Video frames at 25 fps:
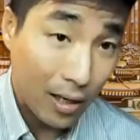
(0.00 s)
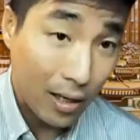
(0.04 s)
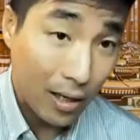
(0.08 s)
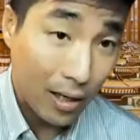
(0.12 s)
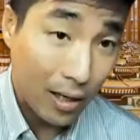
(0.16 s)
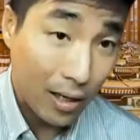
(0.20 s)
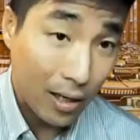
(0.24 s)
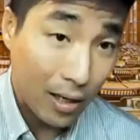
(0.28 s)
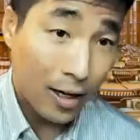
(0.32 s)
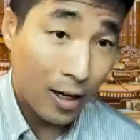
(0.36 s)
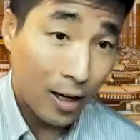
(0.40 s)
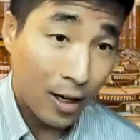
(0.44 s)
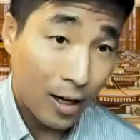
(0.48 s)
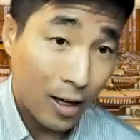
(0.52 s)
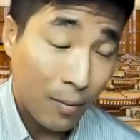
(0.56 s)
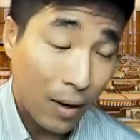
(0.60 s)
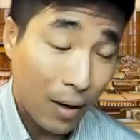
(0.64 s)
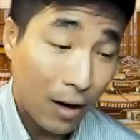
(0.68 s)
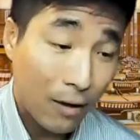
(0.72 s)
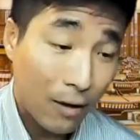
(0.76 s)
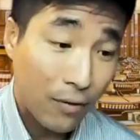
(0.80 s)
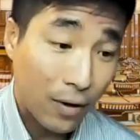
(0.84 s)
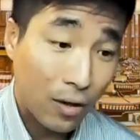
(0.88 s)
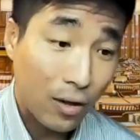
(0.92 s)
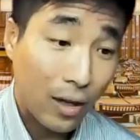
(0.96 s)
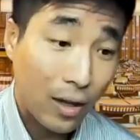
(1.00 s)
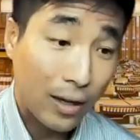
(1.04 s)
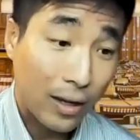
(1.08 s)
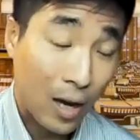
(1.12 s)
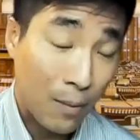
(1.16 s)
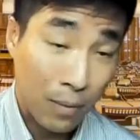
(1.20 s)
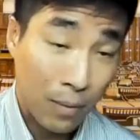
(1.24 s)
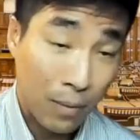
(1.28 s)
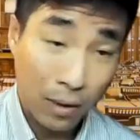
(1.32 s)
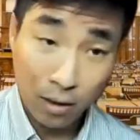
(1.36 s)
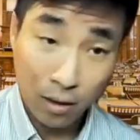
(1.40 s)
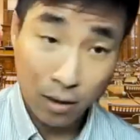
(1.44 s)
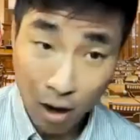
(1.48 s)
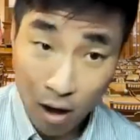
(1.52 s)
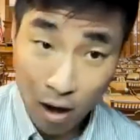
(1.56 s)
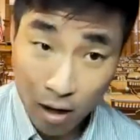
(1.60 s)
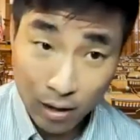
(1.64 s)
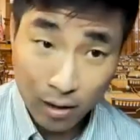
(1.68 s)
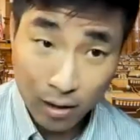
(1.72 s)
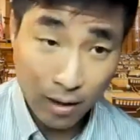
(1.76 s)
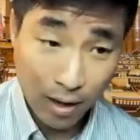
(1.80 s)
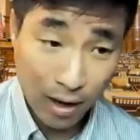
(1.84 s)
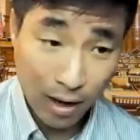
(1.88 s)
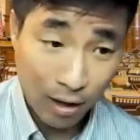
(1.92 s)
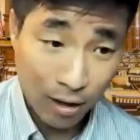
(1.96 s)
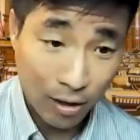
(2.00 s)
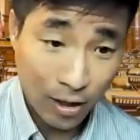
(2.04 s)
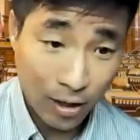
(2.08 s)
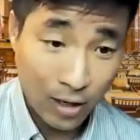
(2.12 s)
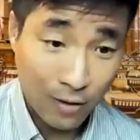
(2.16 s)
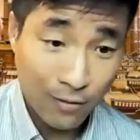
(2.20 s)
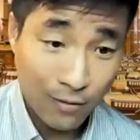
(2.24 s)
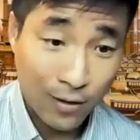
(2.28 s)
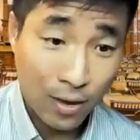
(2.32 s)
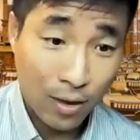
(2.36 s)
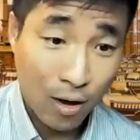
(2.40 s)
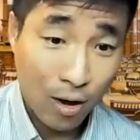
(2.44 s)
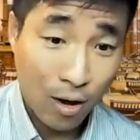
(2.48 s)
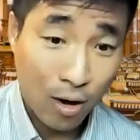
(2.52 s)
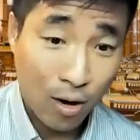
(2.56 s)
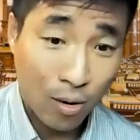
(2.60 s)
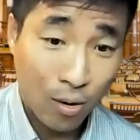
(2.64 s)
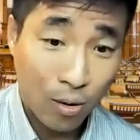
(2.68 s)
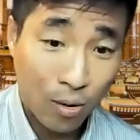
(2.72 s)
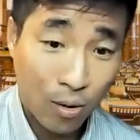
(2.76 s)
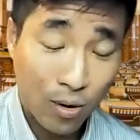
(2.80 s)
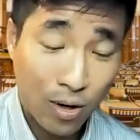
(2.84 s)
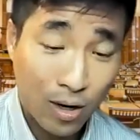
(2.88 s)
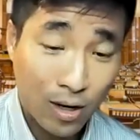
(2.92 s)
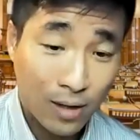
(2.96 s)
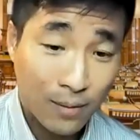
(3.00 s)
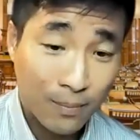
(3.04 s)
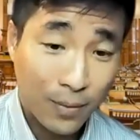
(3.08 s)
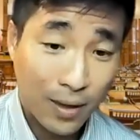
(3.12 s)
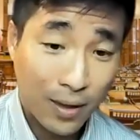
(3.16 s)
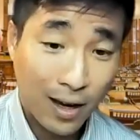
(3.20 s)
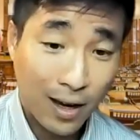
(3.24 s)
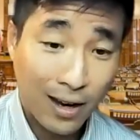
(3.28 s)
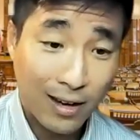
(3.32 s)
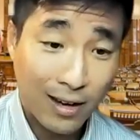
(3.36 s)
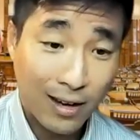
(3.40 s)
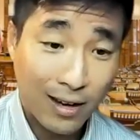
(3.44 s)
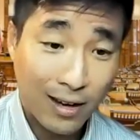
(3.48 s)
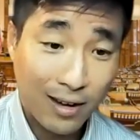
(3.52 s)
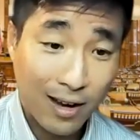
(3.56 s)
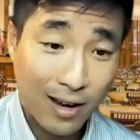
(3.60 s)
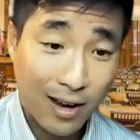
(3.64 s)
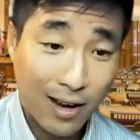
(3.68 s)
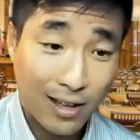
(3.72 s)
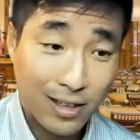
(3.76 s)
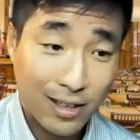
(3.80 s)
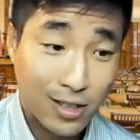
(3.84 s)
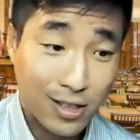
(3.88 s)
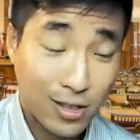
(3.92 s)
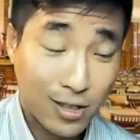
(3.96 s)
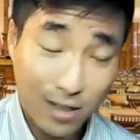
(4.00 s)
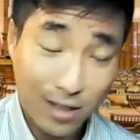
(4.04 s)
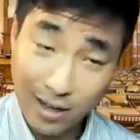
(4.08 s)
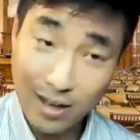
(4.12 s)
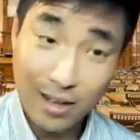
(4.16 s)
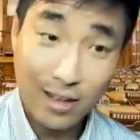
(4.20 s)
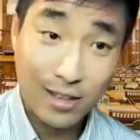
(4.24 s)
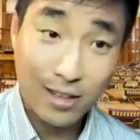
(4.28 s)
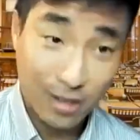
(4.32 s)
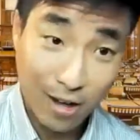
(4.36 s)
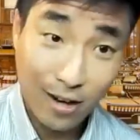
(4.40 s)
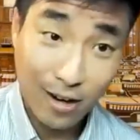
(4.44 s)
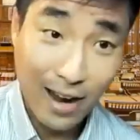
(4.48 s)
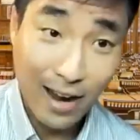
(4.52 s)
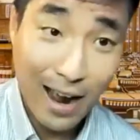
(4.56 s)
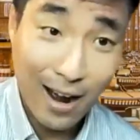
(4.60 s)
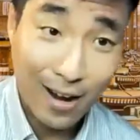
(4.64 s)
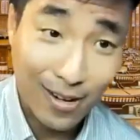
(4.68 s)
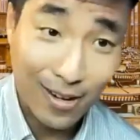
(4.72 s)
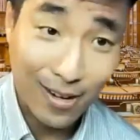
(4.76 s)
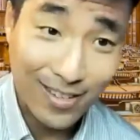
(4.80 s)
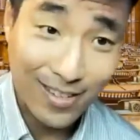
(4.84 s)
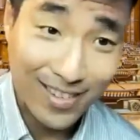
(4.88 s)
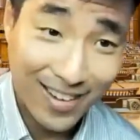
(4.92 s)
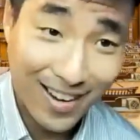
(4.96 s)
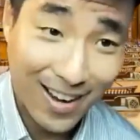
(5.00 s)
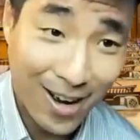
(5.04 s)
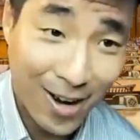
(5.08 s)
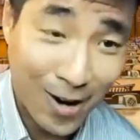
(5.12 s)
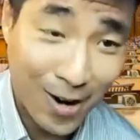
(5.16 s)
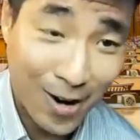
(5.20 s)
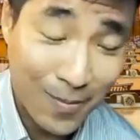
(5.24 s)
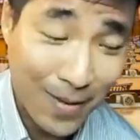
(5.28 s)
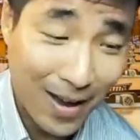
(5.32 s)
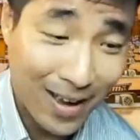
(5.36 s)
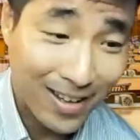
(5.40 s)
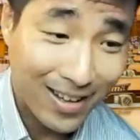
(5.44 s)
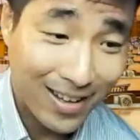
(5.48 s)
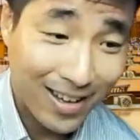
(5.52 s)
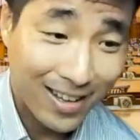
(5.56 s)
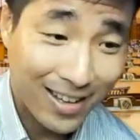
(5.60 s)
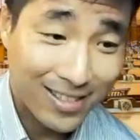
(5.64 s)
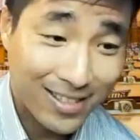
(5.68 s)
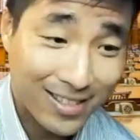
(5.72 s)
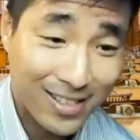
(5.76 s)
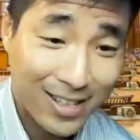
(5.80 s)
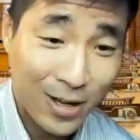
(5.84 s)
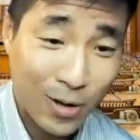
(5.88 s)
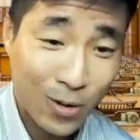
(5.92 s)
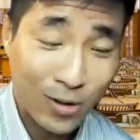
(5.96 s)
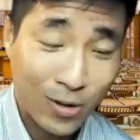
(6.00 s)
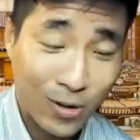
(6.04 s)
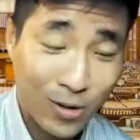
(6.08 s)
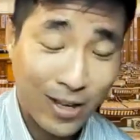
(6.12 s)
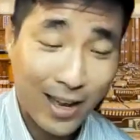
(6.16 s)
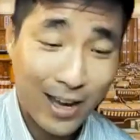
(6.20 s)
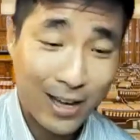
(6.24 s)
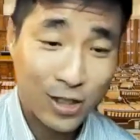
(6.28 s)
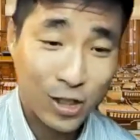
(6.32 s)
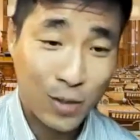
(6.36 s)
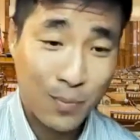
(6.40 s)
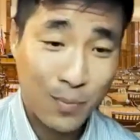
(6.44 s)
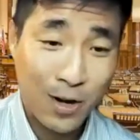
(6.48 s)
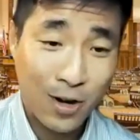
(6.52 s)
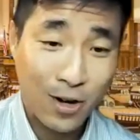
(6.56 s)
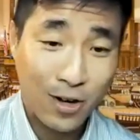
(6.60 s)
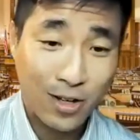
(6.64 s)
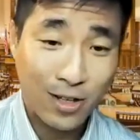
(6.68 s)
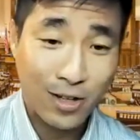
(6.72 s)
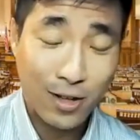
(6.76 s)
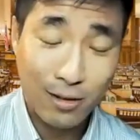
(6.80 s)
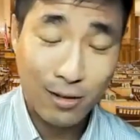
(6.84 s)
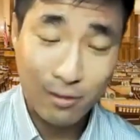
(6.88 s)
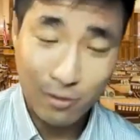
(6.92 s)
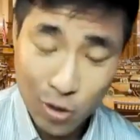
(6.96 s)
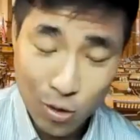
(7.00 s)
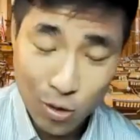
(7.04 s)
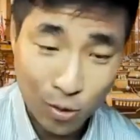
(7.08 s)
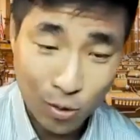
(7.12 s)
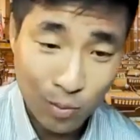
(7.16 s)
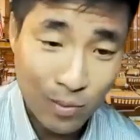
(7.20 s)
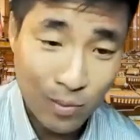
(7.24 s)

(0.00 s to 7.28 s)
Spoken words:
I felt like I belonged there, even though I stuck out as the only Asian American in the room.